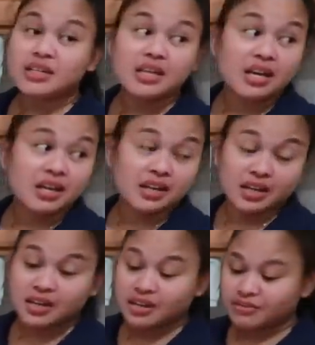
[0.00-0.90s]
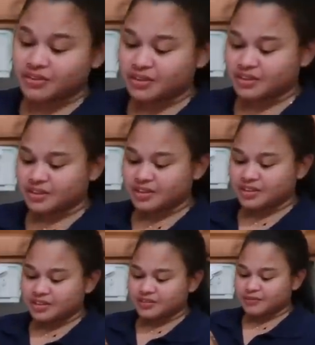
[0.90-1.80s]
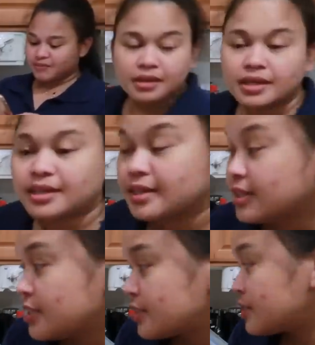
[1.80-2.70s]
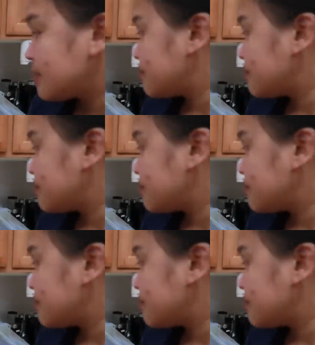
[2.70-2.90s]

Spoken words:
the heck out of her. Okay, so